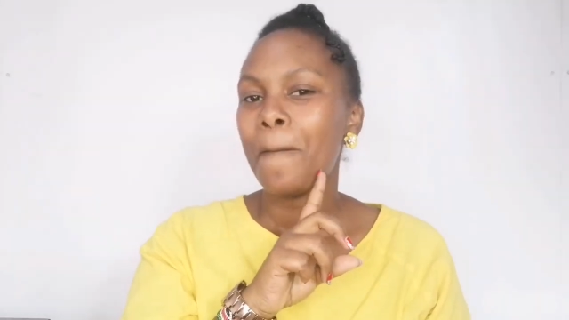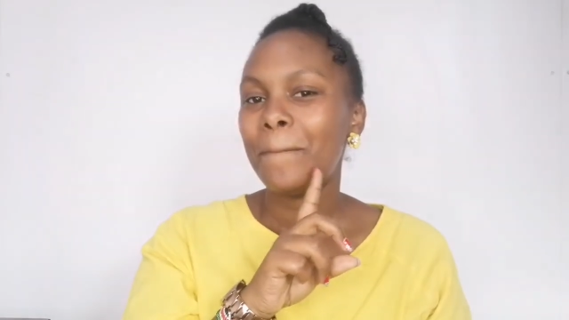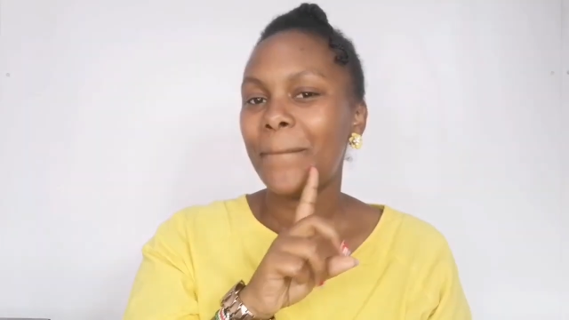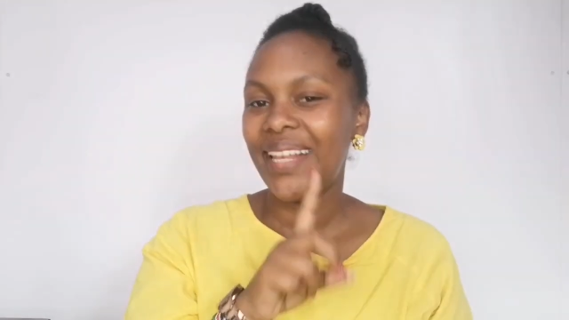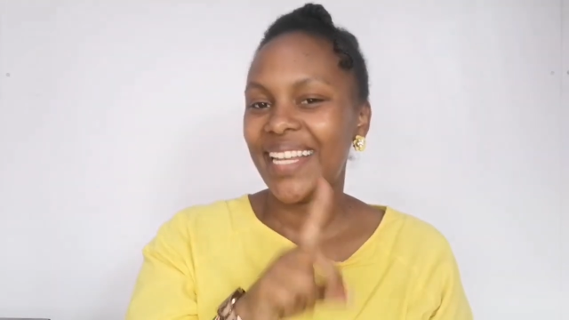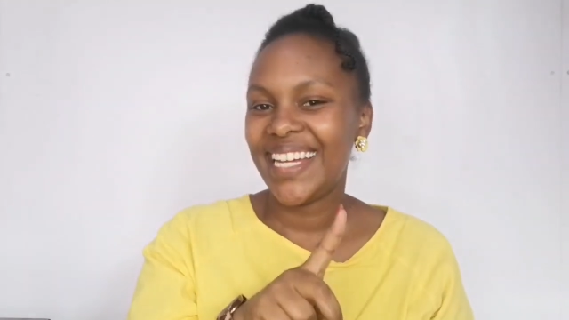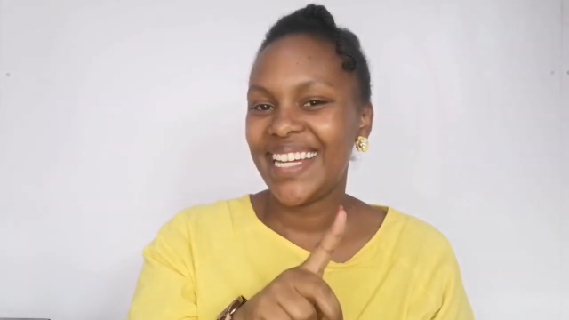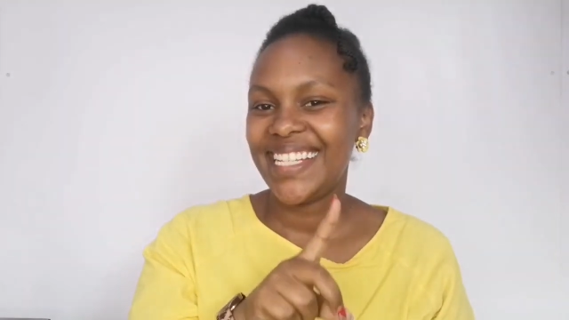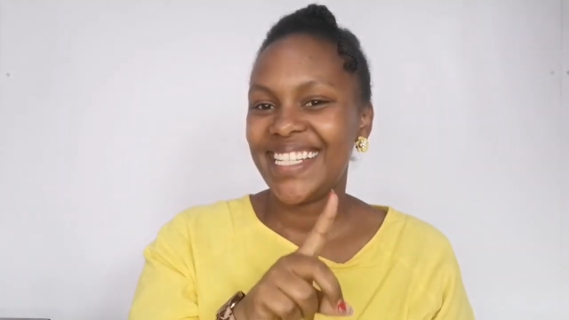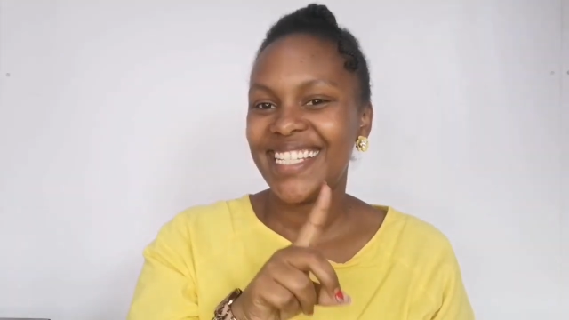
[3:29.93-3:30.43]

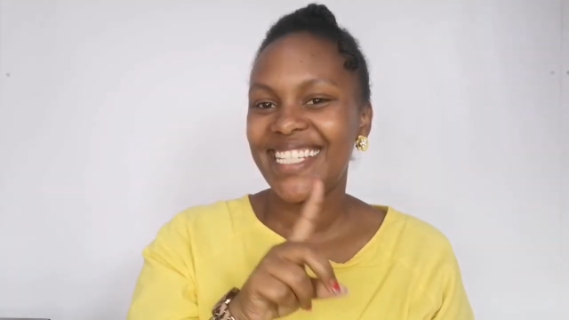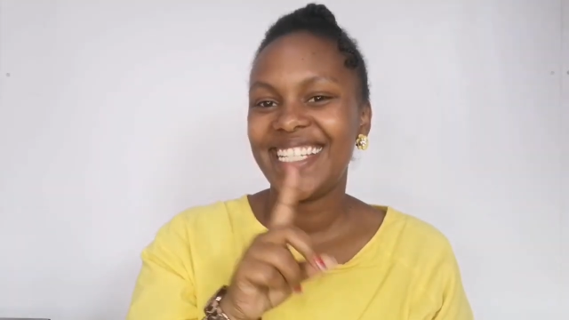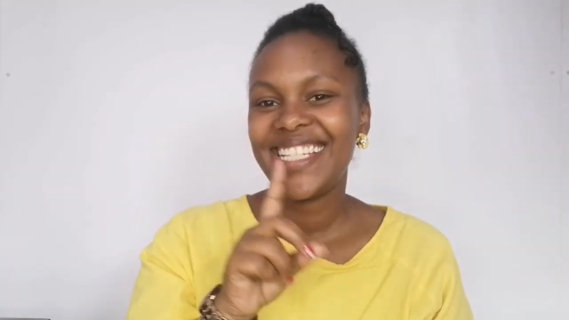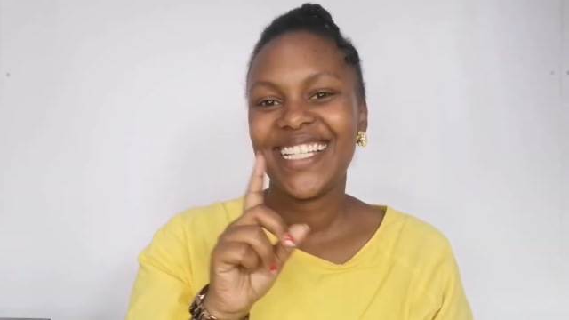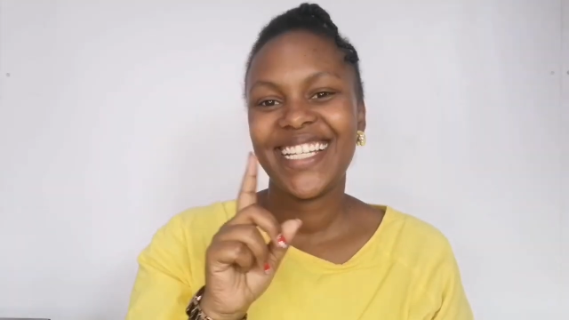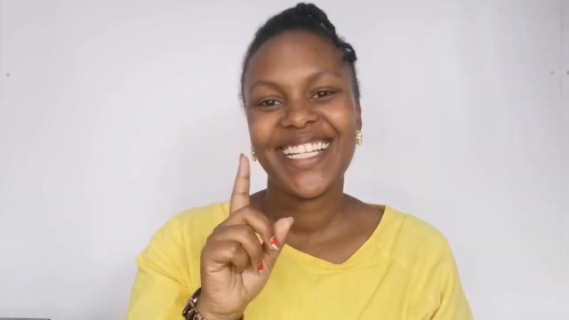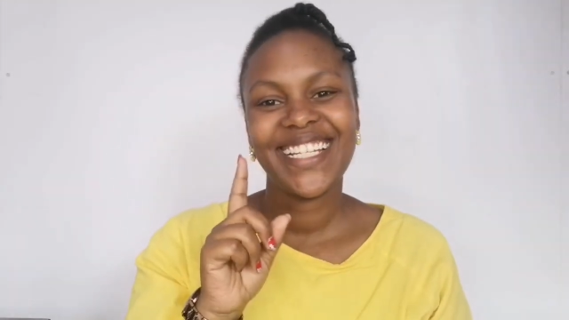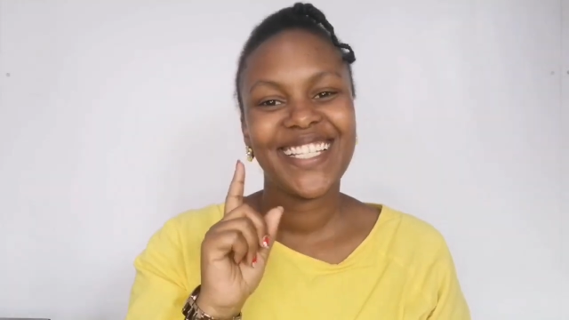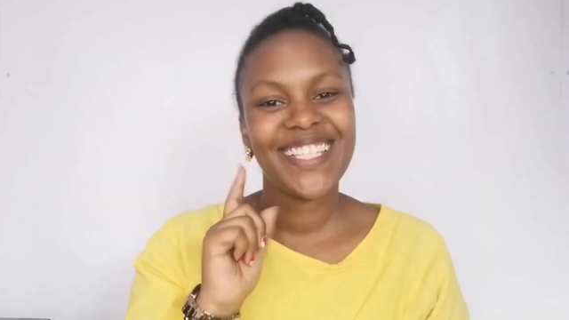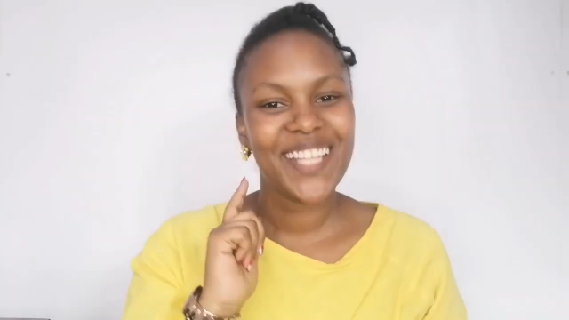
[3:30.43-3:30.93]
please
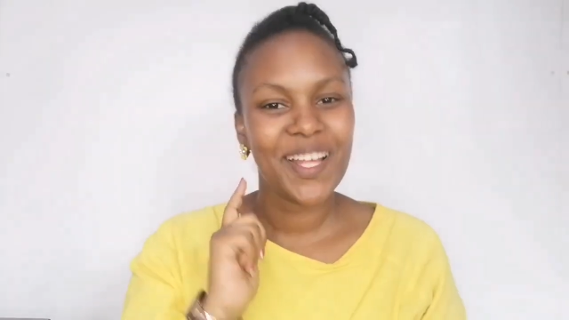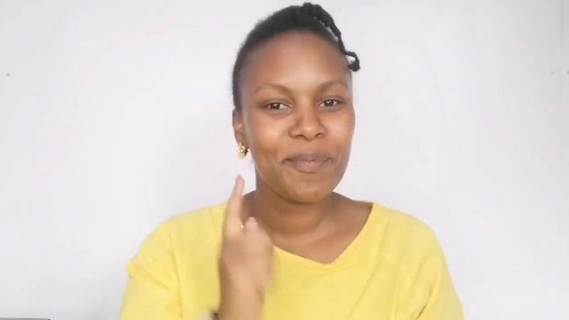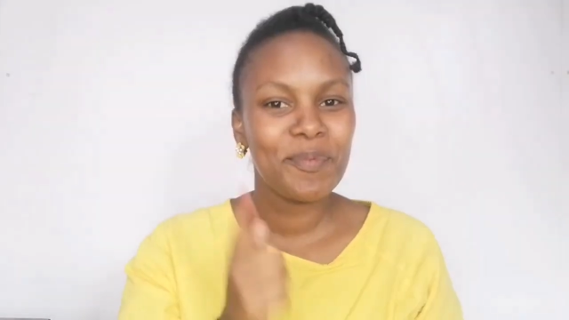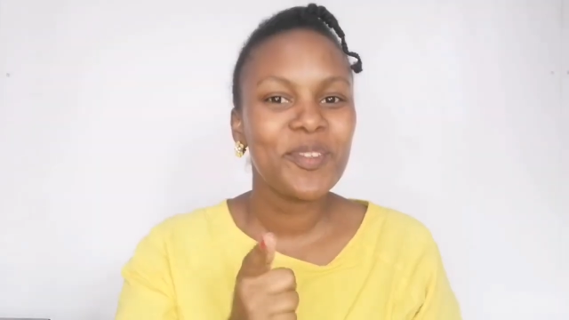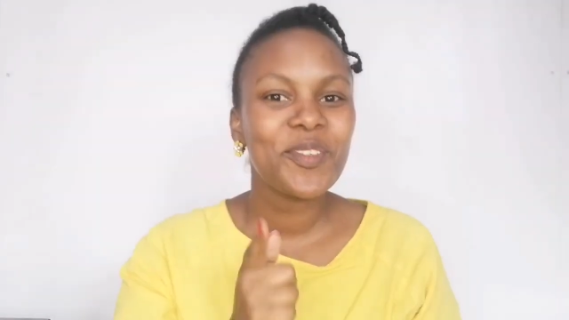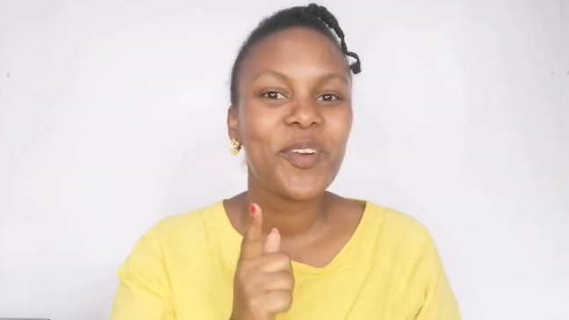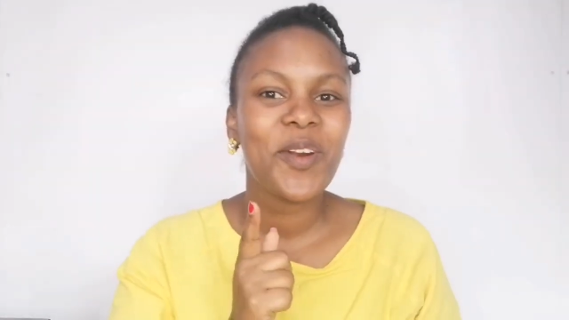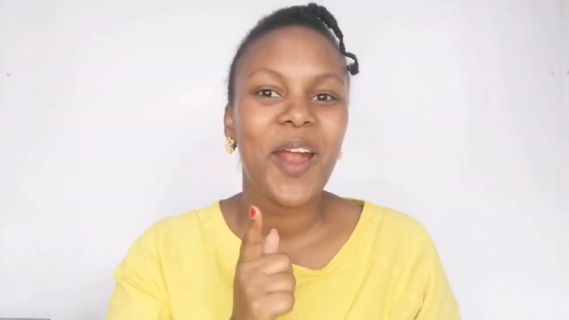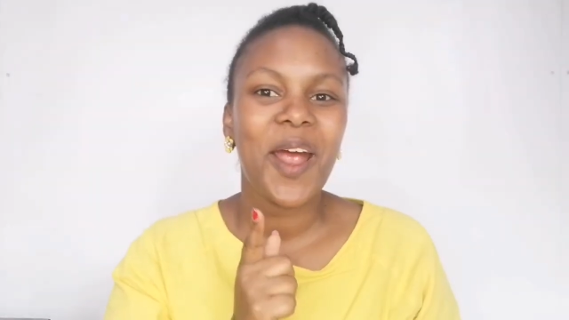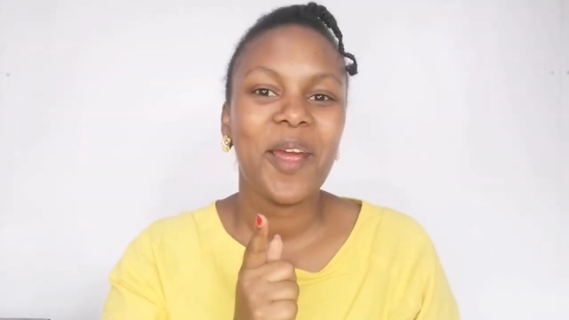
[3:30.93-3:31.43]

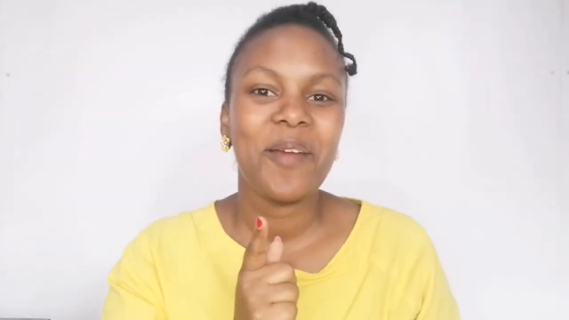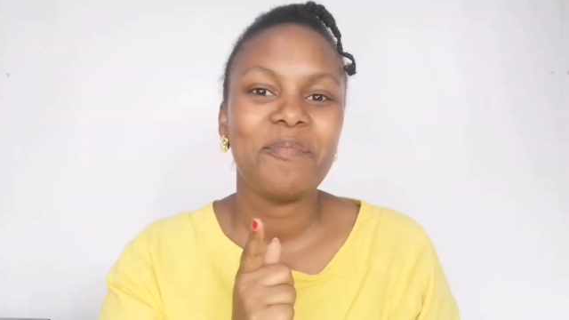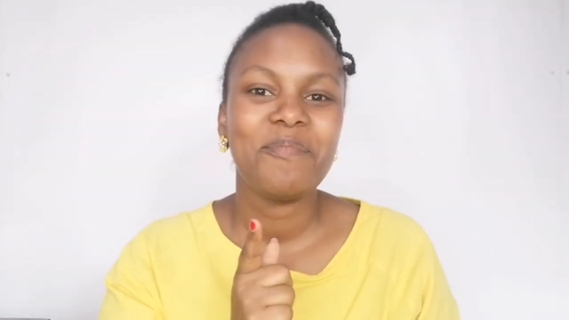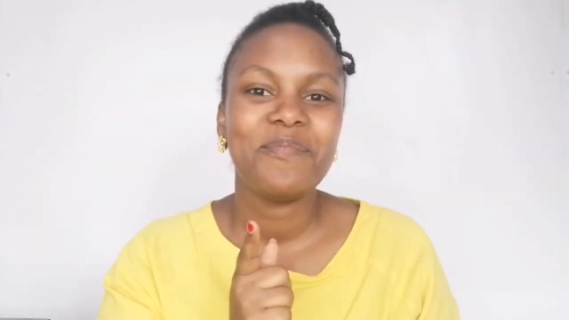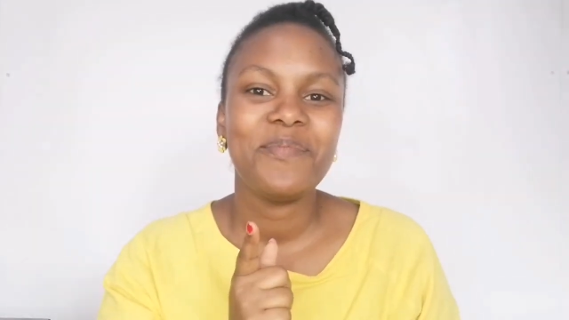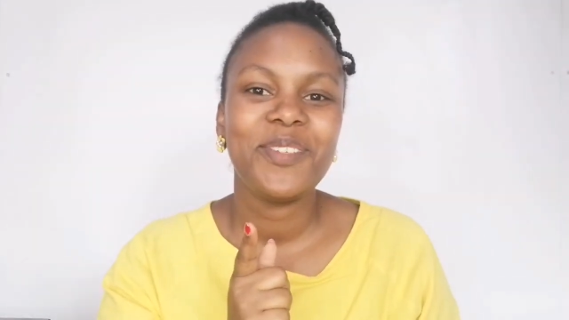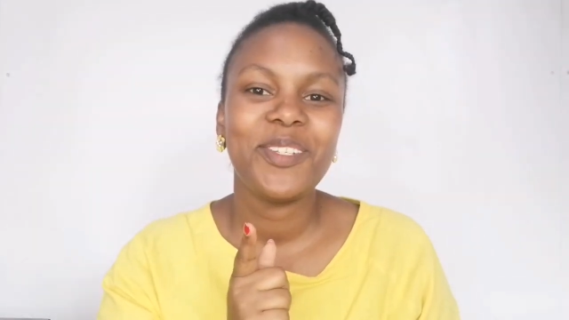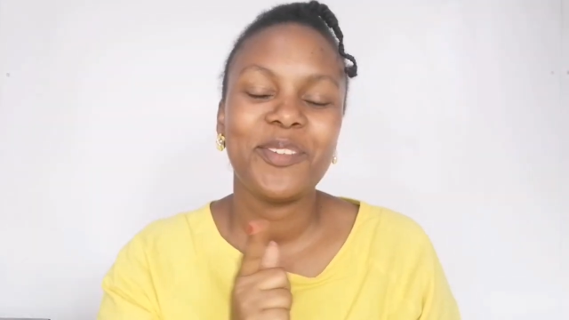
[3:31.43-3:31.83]
subscribe